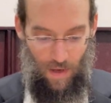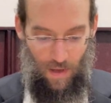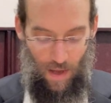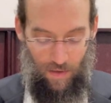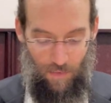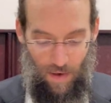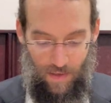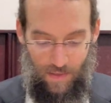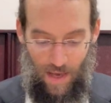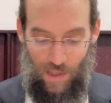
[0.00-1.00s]
Now the
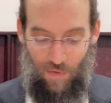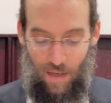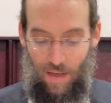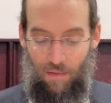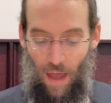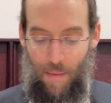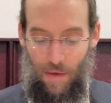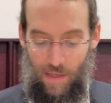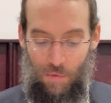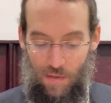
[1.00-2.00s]
Gemara says
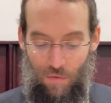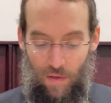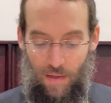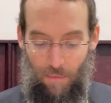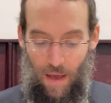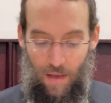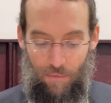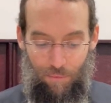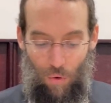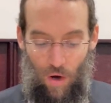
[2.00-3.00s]
and this was really the
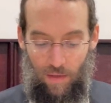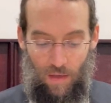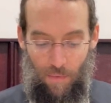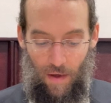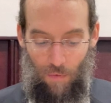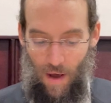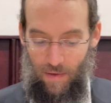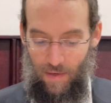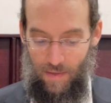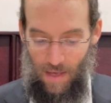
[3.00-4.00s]
main point that the Gemara
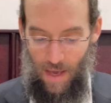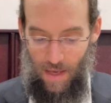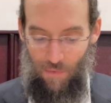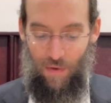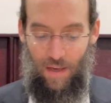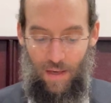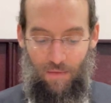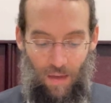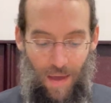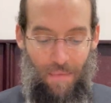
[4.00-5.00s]
wanted to say.
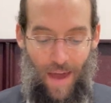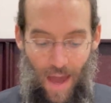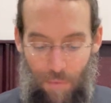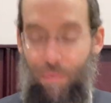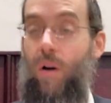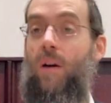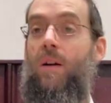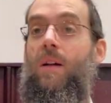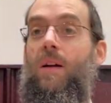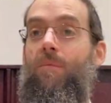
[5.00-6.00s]
epoch.
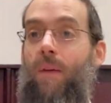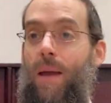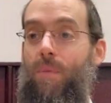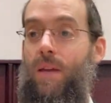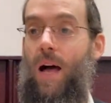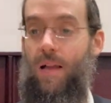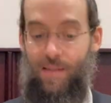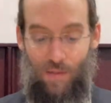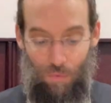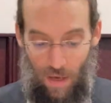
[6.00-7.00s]
Maybe I'll
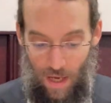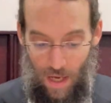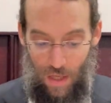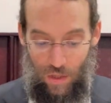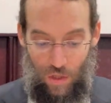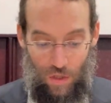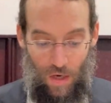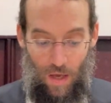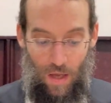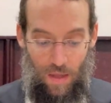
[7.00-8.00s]
switch
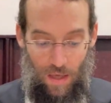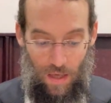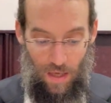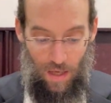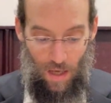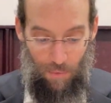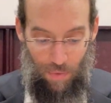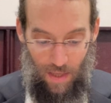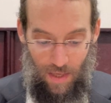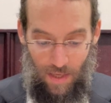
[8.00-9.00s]
the
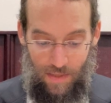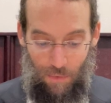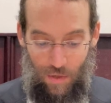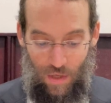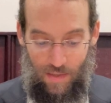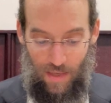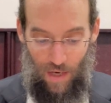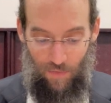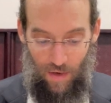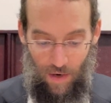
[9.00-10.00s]
opinions that we just said
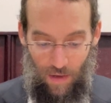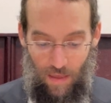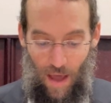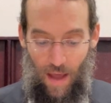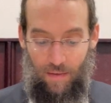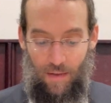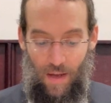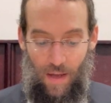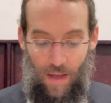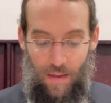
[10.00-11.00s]
over here that.
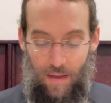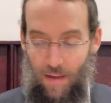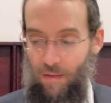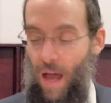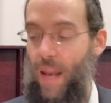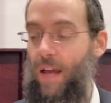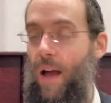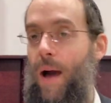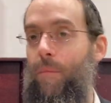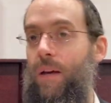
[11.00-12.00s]
The
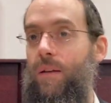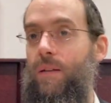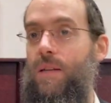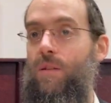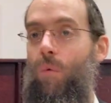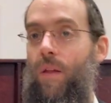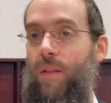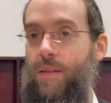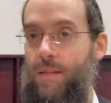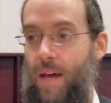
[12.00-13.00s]
Tanakama is the one
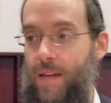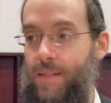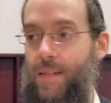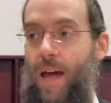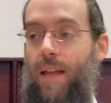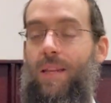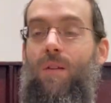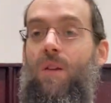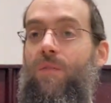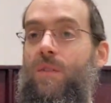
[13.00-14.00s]
that says that
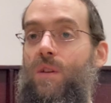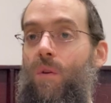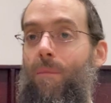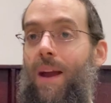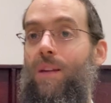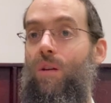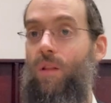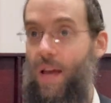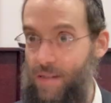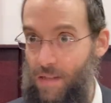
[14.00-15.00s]
even if there's a remainder
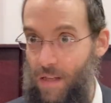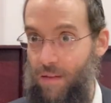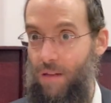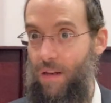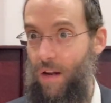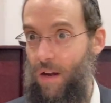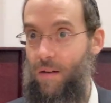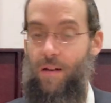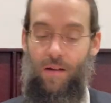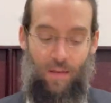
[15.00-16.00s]
less than a dinner,
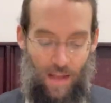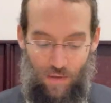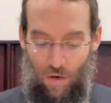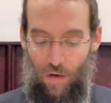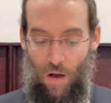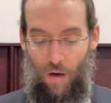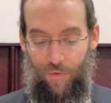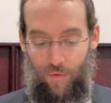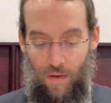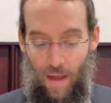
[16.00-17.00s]
that's good
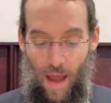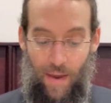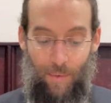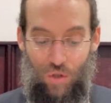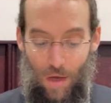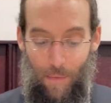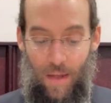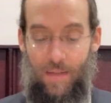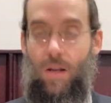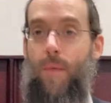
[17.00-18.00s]
enough. And
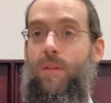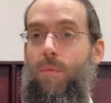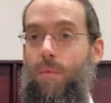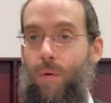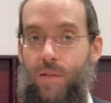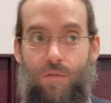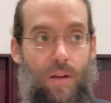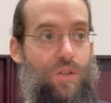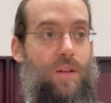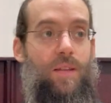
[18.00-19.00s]
Rab is coming to be more
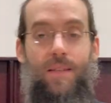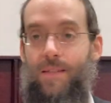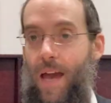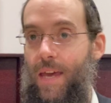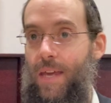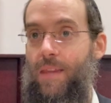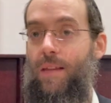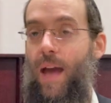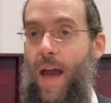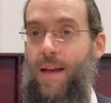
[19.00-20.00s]
stringent and saying that
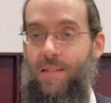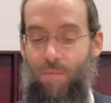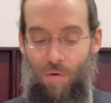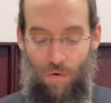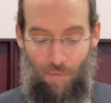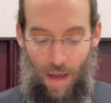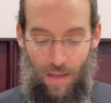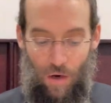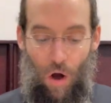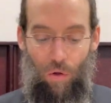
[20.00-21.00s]
there has to be
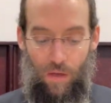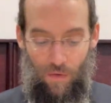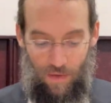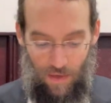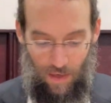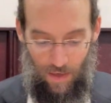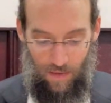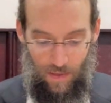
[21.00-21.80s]
remainder only of a dinner.